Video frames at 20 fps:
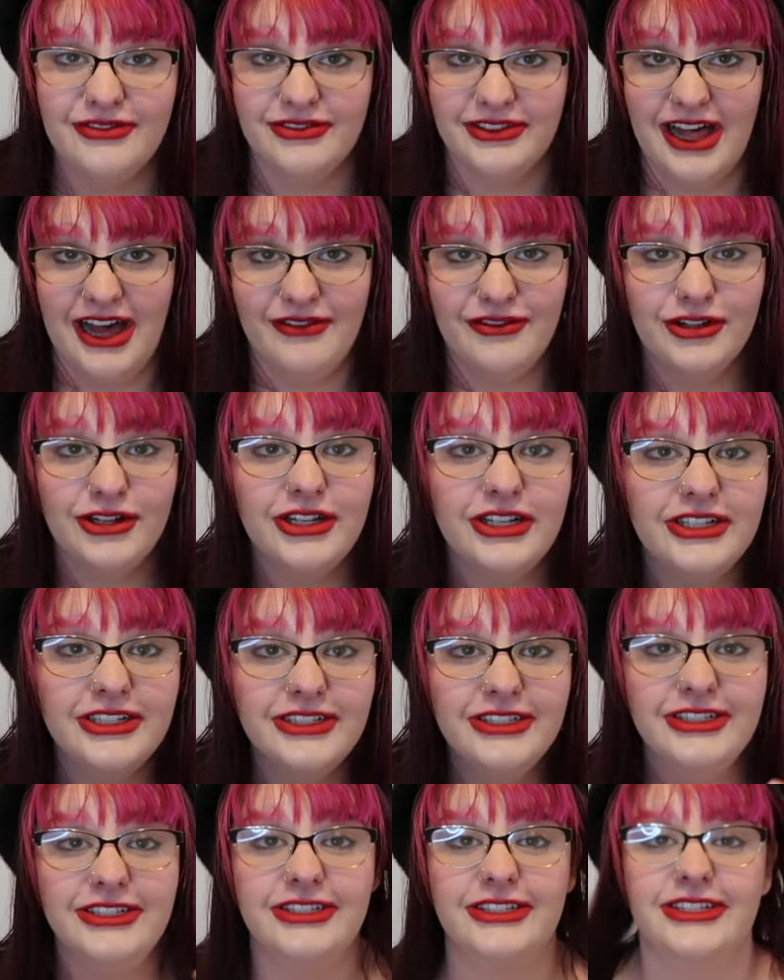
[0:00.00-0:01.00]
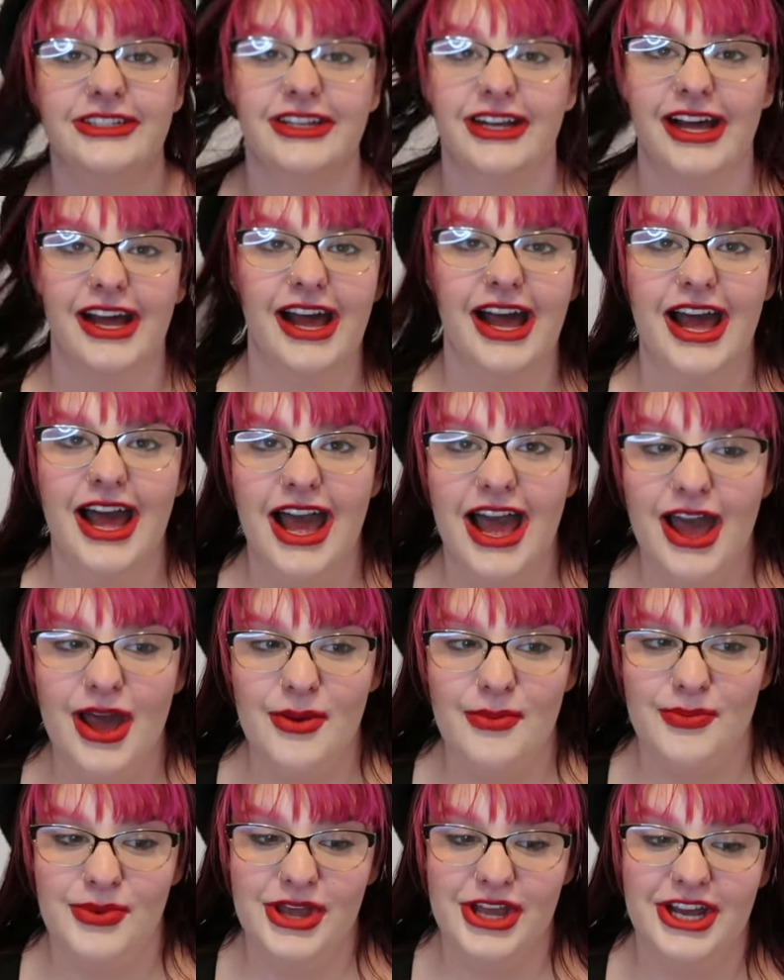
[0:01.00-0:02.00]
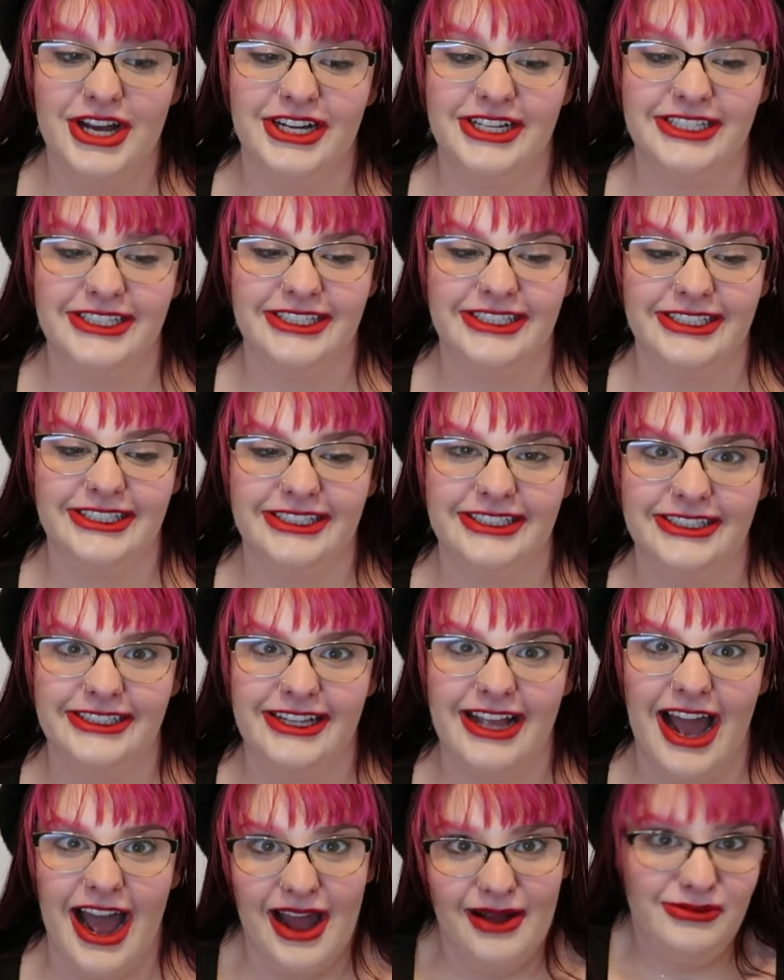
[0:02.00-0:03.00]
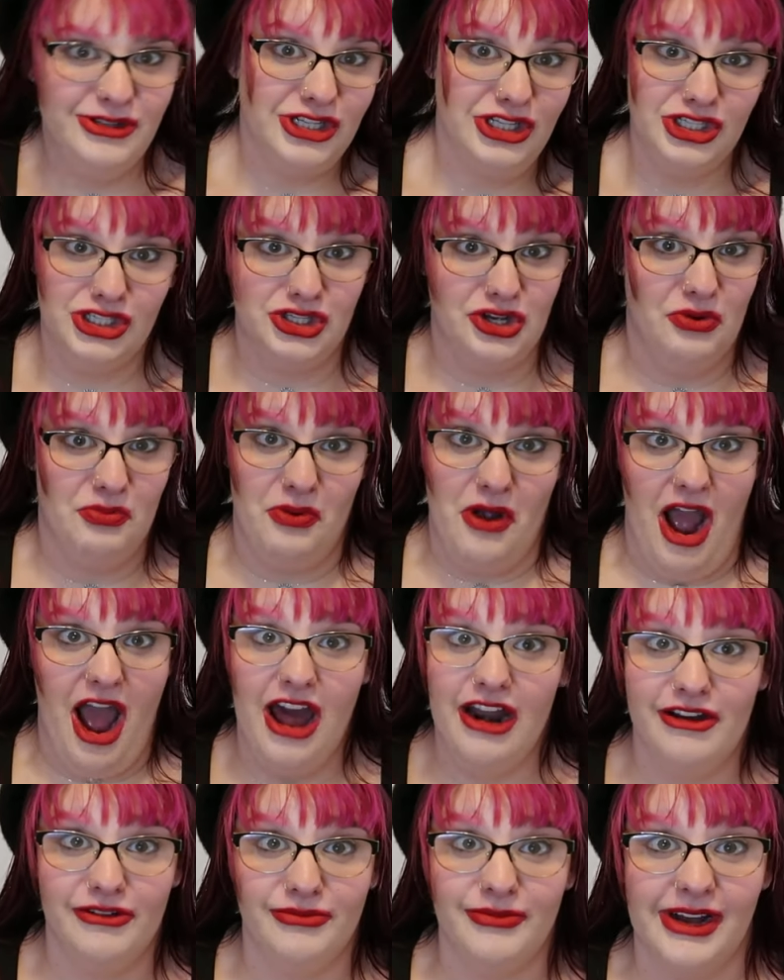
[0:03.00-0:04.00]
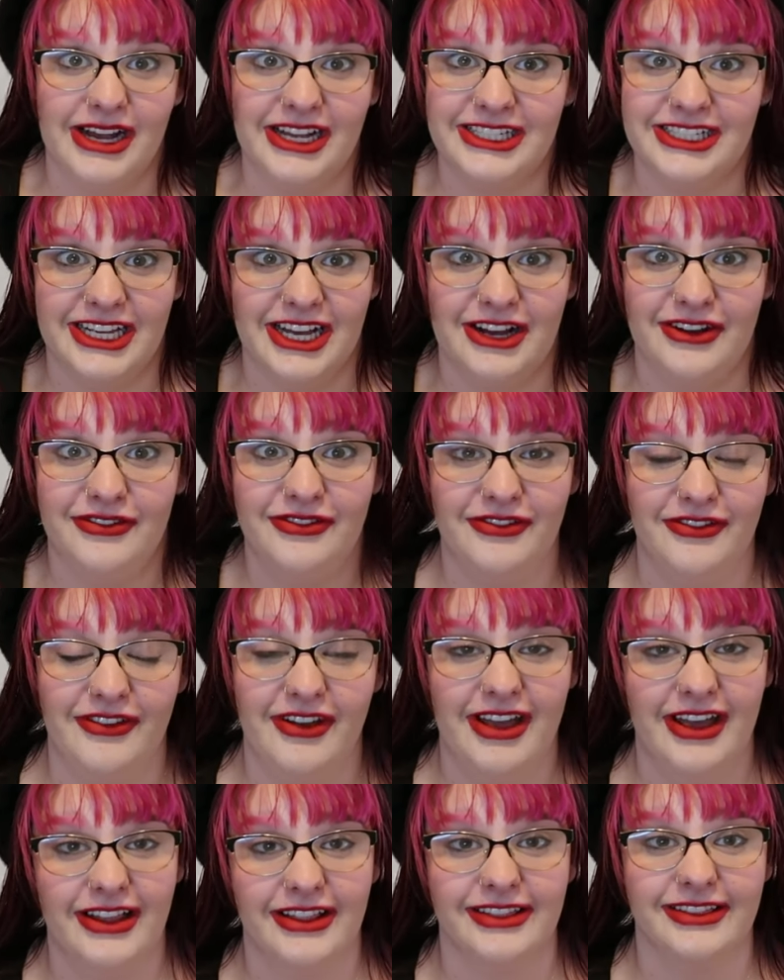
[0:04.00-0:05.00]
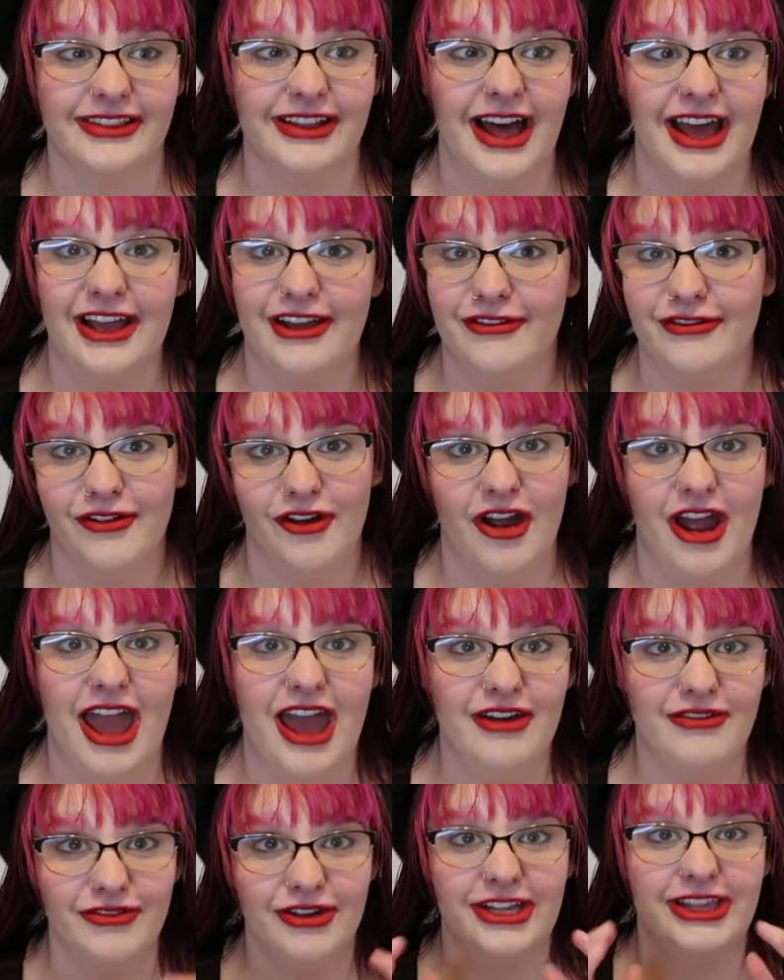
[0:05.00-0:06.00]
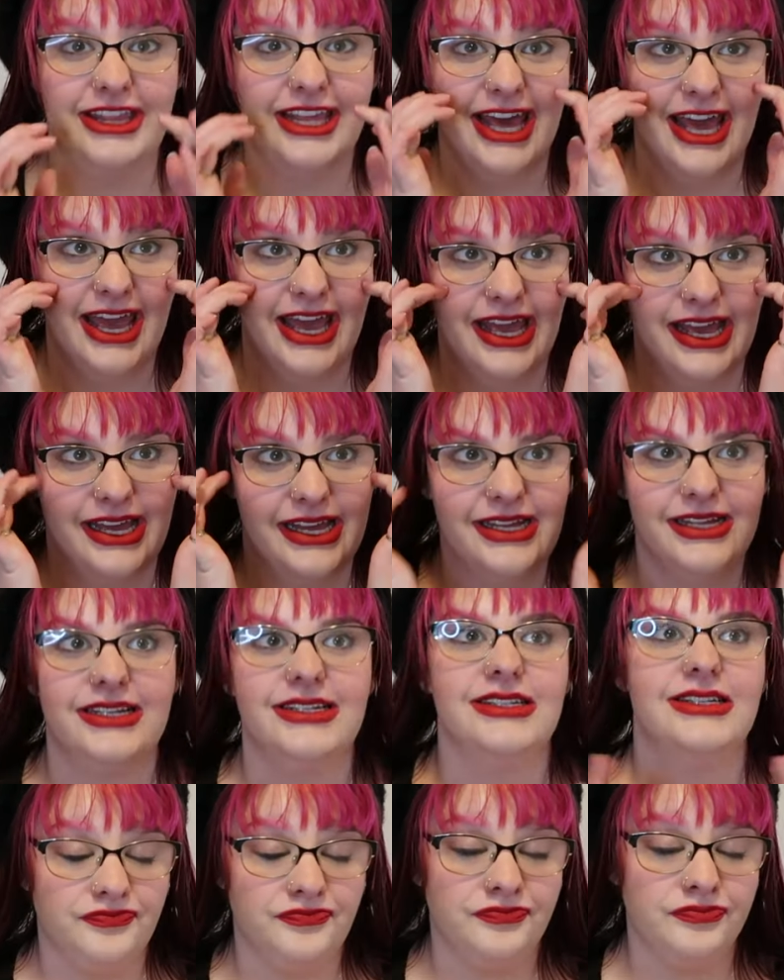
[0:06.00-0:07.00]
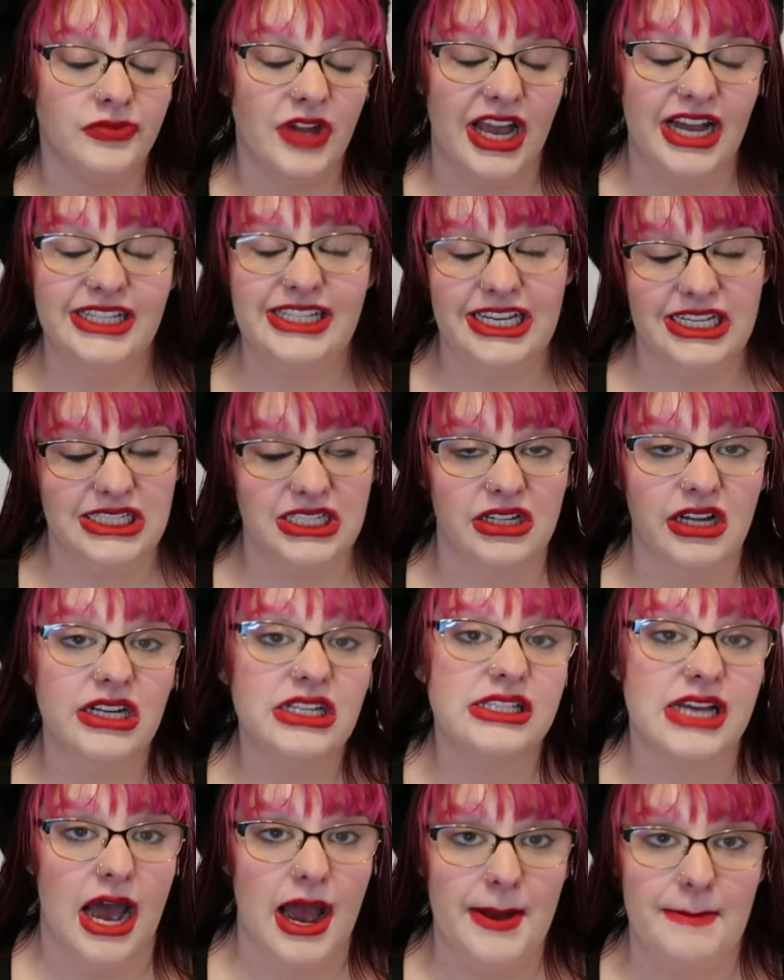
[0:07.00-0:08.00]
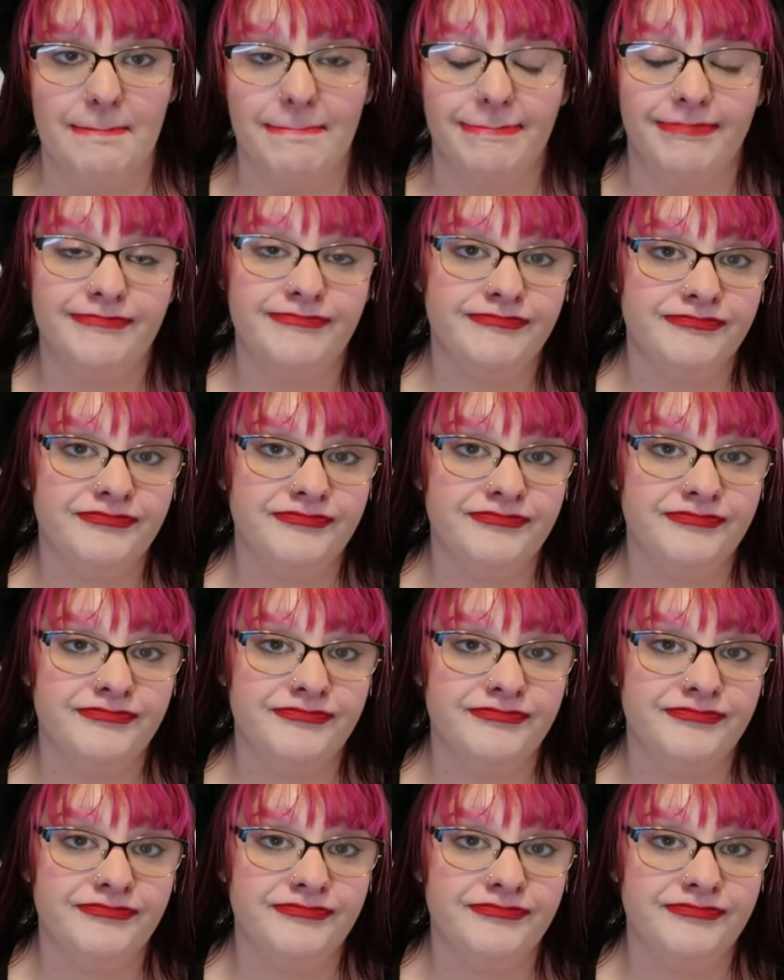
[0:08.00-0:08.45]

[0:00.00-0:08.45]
of level, because I'm just so proud of myself. Like, for everything, it takes a lot of time.